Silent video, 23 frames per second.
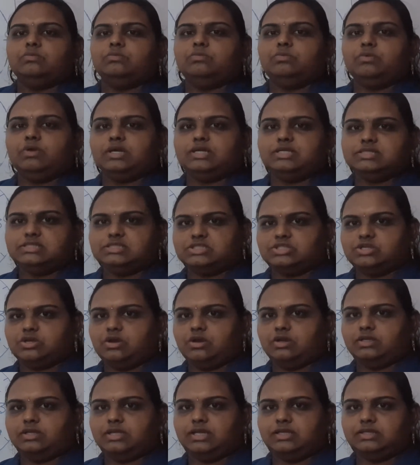What is
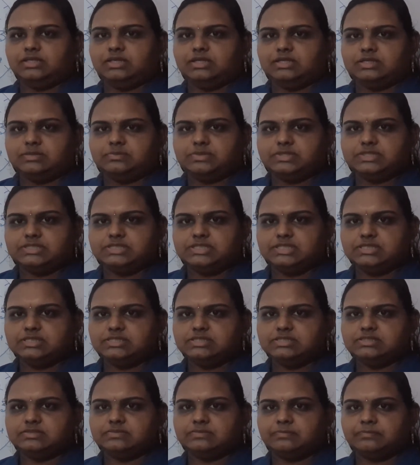short hand that
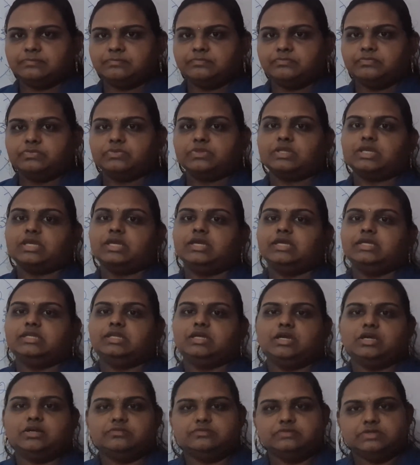represents? An
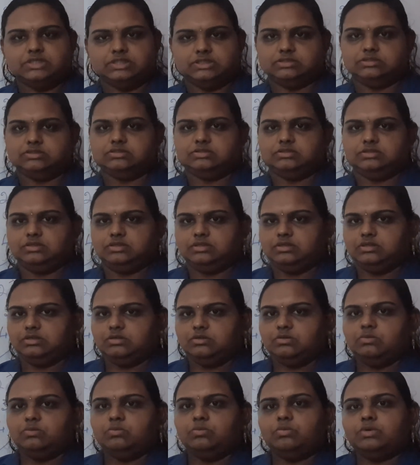hour.
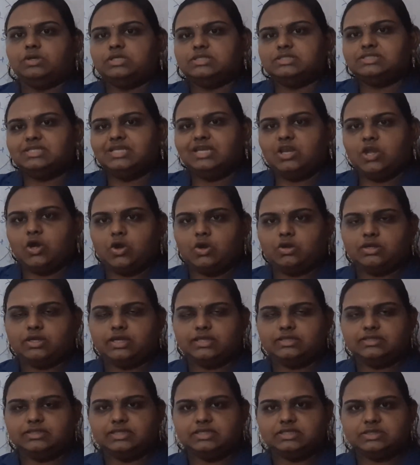What is the long
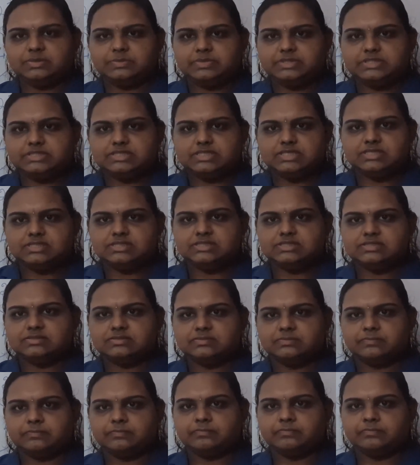hand that represents?
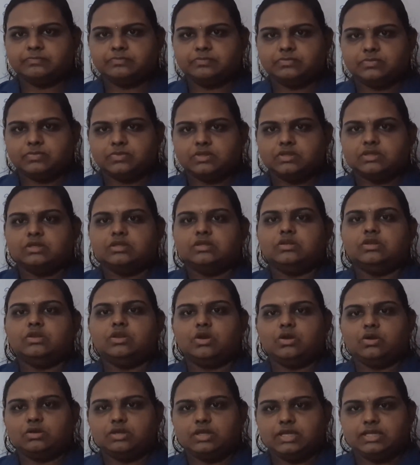
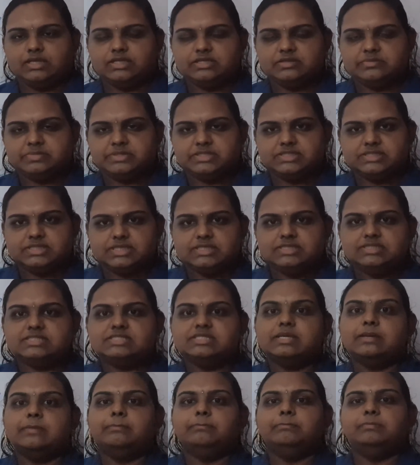Long hand represents
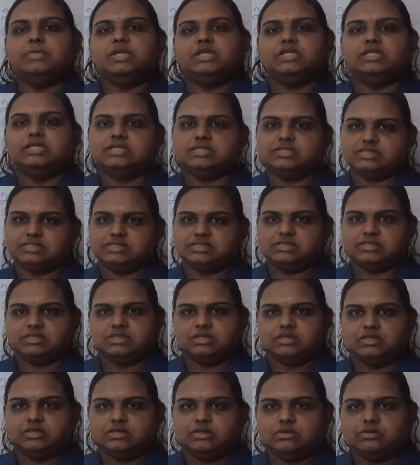minutes.
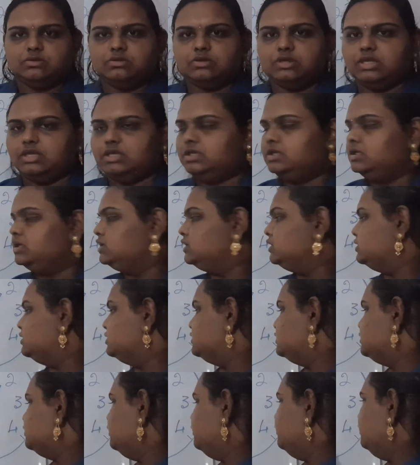Okay.
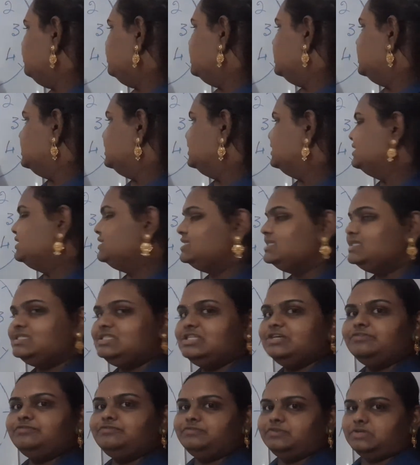So, this is
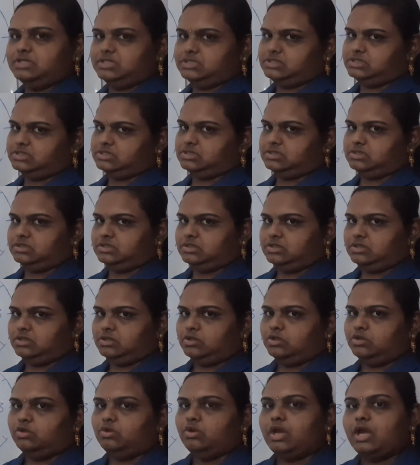the first.
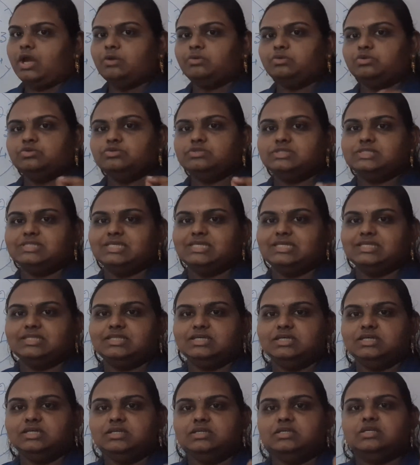You have to see
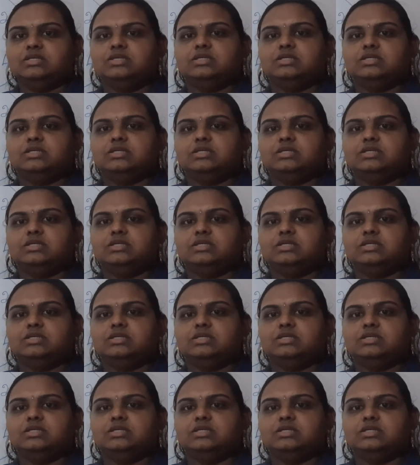the